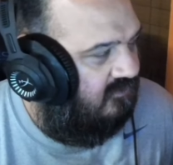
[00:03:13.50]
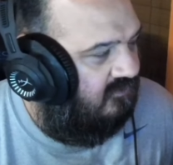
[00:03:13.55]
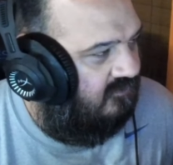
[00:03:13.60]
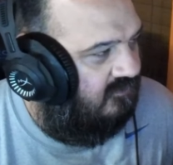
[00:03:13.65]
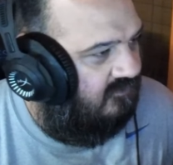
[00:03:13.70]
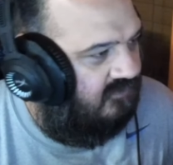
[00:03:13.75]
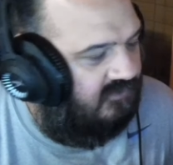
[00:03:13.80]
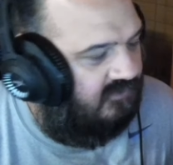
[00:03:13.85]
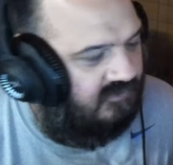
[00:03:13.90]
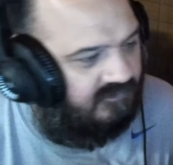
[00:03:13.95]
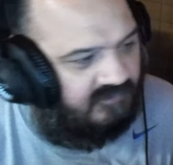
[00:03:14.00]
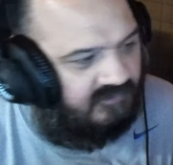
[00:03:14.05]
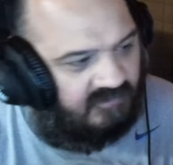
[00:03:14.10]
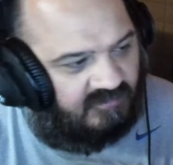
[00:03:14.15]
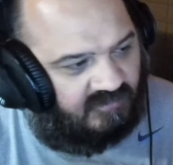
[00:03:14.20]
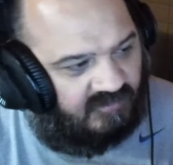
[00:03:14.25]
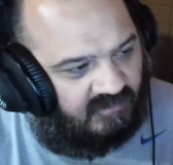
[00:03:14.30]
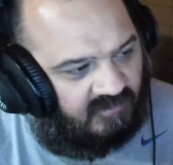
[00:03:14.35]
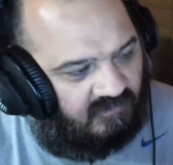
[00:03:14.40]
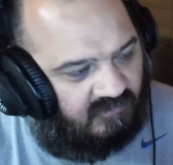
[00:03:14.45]
Wait a minute
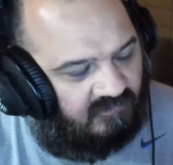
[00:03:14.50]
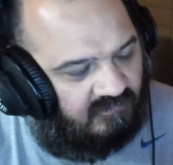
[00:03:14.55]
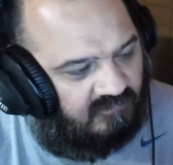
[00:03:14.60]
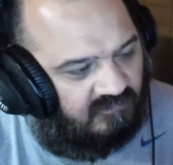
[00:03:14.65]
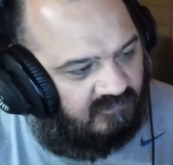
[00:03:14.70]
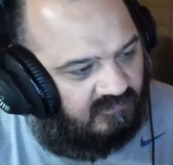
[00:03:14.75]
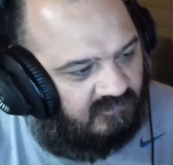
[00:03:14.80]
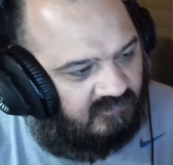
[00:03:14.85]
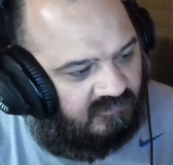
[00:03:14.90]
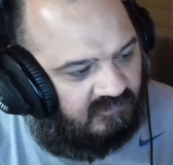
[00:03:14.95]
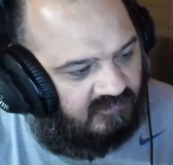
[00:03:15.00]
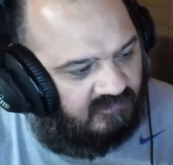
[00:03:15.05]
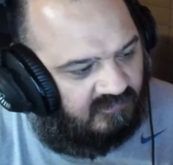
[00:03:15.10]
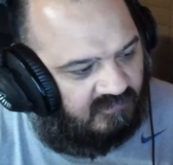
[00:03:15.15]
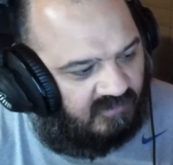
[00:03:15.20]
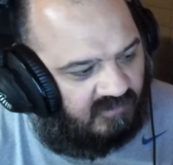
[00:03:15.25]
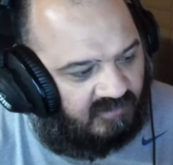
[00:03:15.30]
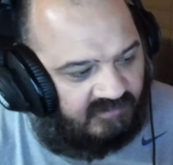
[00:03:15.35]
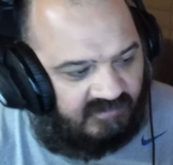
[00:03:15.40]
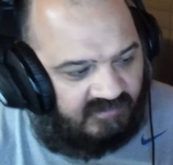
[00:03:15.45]
now.
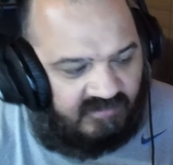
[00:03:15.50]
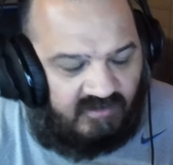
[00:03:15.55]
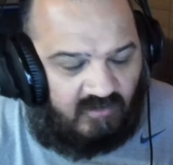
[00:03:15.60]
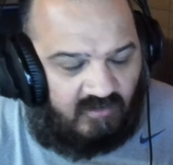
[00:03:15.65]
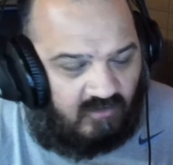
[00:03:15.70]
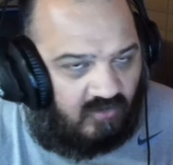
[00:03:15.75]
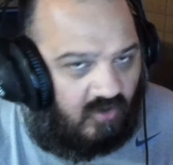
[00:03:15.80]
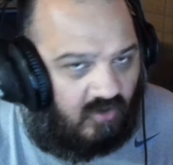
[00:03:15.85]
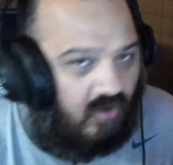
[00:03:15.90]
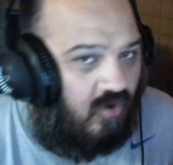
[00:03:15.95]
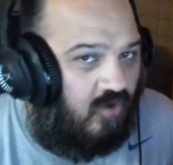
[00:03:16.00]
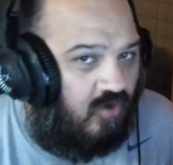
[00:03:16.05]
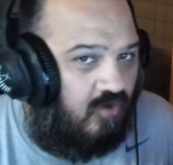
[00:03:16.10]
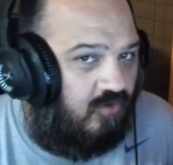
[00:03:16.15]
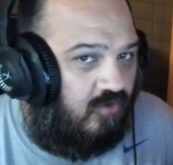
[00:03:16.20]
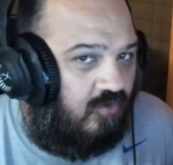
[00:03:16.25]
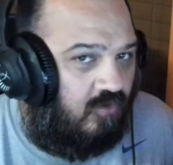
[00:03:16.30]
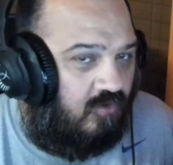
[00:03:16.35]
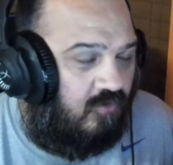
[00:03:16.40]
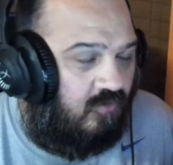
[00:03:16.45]
I did hear call
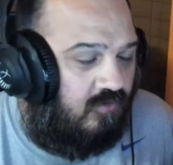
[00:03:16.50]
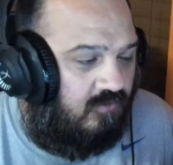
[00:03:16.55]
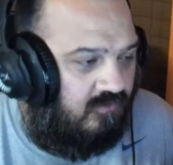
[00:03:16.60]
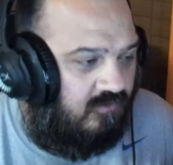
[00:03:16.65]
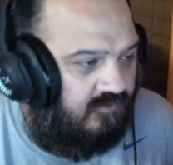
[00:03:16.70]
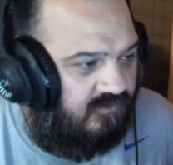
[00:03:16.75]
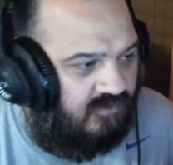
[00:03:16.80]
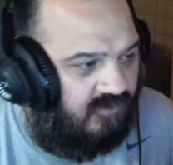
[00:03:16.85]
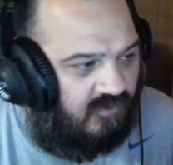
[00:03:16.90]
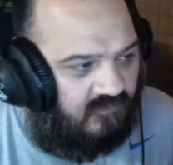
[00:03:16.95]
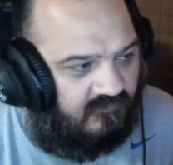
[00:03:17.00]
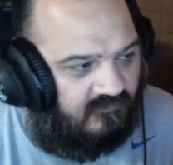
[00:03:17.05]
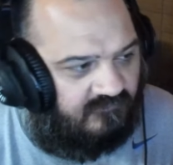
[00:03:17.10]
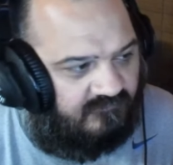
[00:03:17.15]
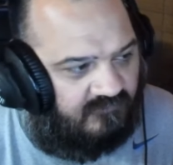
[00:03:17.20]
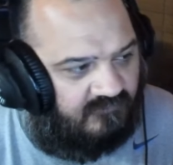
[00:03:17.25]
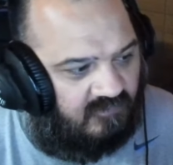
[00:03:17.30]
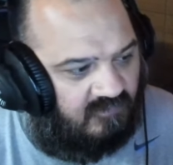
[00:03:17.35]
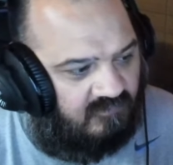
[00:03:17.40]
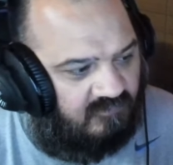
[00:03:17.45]
girl, no
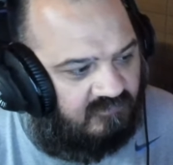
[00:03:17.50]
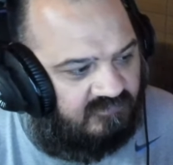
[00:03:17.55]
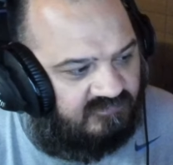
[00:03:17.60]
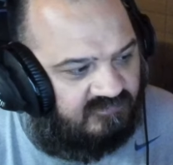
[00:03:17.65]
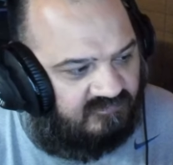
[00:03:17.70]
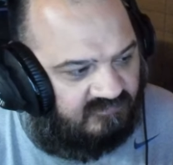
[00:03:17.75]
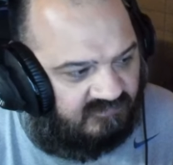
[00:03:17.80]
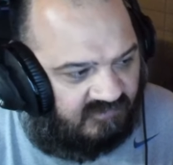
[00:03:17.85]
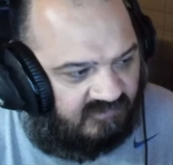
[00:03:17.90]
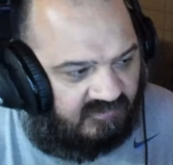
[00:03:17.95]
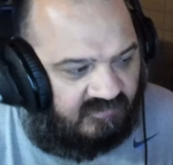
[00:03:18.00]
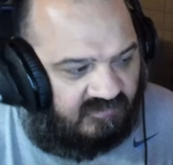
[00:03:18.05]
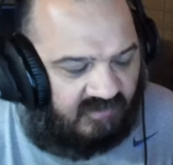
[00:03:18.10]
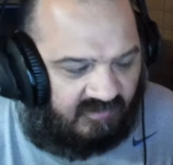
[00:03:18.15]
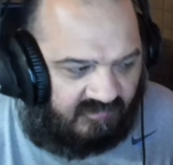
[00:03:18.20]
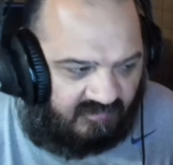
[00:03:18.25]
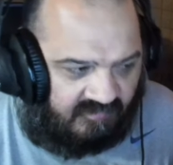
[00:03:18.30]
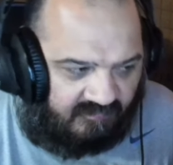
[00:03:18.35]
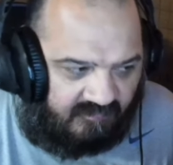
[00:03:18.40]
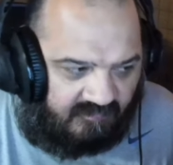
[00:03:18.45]
phone, so I,
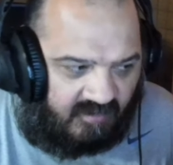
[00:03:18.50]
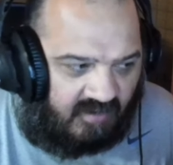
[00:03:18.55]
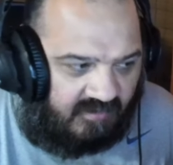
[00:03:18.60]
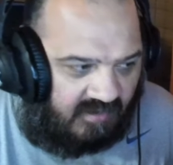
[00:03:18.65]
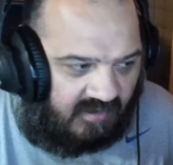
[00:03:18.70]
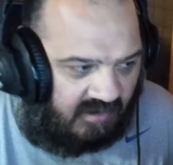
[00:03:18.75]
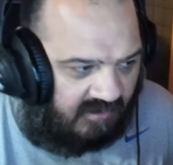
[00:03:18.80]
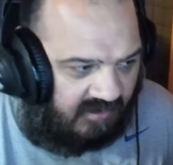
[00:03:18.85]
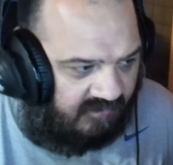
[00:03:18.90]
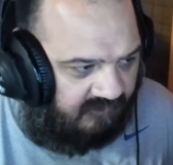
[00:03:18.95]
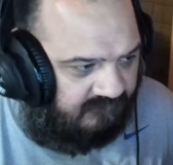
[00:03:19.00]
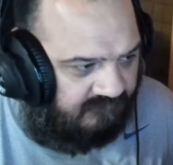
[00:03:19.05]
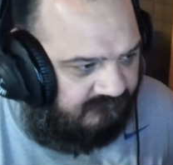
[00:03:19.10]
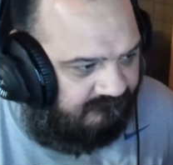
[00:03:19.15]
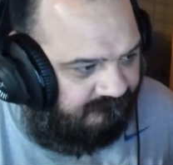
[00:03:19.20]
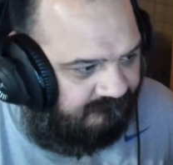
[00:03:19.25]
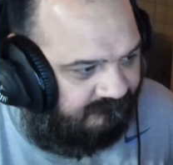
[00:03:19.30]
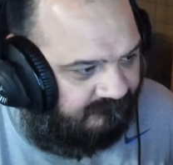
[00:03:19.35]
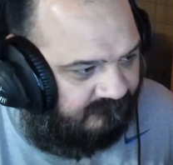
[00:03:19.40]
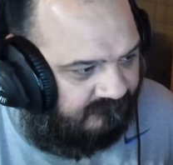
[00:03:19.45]
I, I, I am...
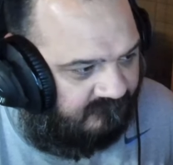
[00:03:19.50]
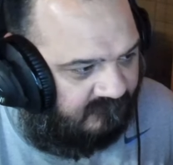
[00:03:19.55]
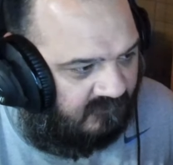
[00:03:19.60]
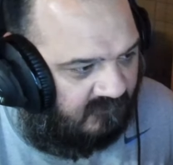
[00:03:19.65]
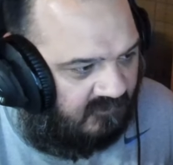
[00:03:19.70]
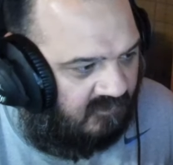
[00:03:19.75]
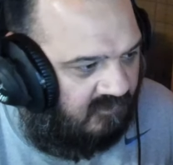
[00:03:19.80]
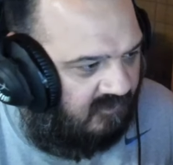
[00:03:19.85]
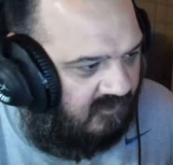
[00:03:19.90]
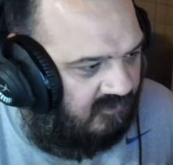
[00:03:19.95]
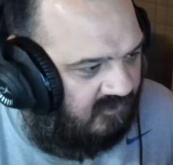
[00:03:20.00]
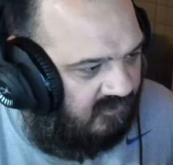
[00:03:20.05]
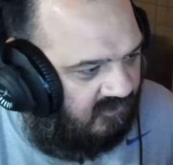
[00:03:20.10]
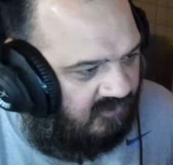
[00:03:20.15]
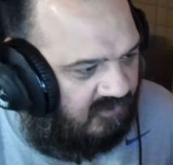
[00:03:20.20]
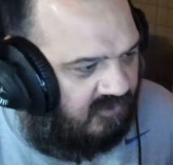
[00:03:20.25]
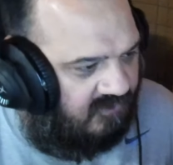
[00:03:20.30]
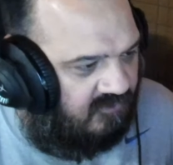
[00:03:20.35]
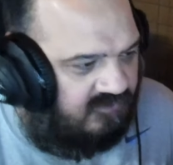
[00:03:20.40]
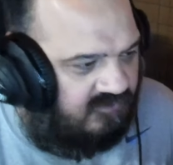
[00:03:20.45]
Oh,
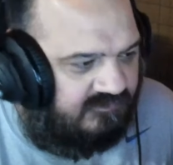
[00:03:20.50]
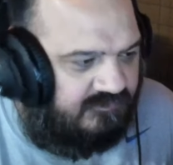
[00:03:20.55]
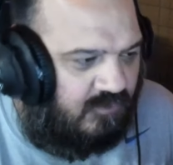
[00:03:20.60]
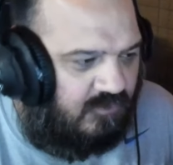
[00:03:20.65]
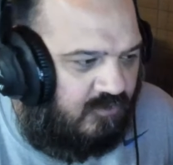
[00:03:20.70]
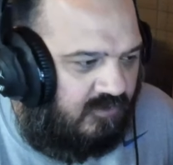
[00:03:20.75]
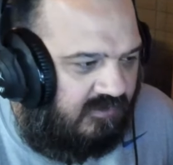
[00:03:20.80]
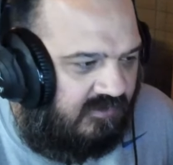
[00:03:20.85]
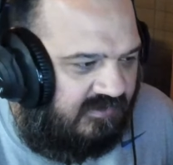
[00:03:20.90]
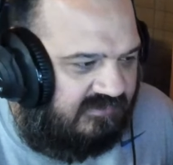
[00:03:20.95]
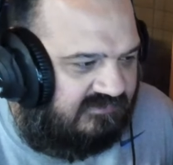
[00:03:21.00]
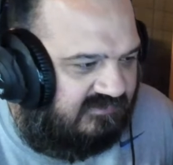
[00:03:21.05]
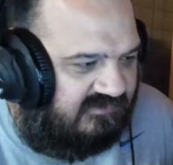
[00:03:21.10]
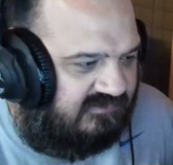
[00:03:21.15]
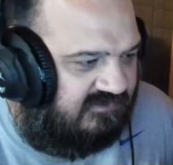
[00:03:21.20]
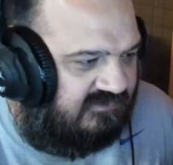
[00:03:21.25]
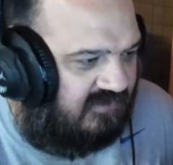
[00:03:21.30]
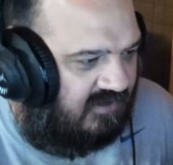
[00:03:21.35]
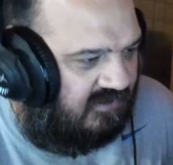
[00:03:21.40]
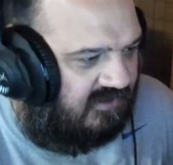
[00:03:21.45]
look at those Mona Lisa
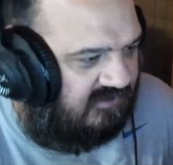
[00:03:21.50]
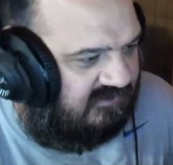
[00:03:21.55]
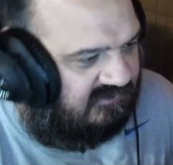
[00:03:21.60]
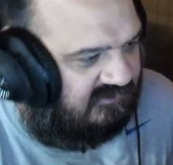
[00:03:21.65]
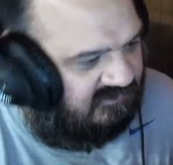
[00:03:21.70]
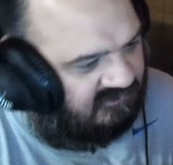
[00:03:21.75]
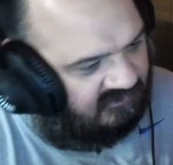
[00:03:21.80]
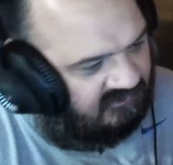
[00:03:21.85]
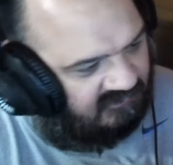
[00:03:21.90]
socks.